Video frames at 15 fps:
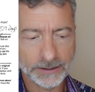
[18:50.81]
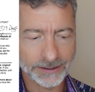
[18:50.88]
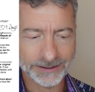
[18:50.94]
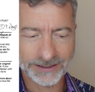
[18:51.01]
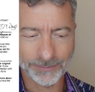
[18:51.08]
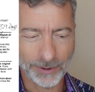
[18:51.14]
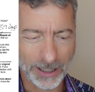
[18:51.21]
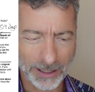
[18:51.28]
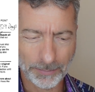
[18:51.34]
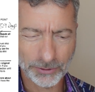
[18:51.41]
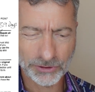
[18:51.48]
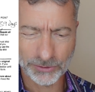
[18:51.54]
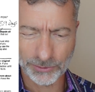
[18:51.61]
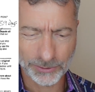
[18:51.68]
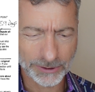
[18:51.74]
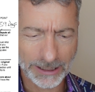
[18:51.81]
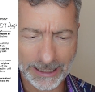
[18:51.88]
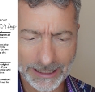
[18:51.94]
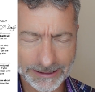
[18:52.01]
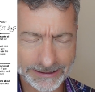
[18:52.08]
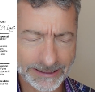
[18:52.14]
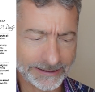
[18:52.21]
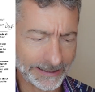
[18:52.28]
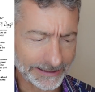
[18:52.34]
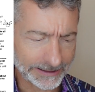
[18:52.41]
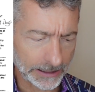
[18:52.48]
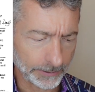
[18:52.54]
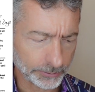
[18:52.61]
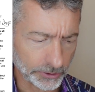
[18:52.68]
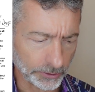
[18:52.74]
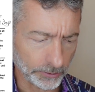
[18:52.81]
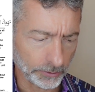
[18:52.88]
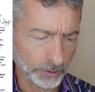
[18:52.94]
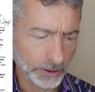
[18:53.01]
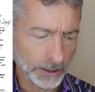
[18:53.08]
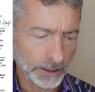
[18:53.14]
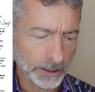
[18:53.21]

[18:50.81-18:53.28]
There's some optional content, that's optional.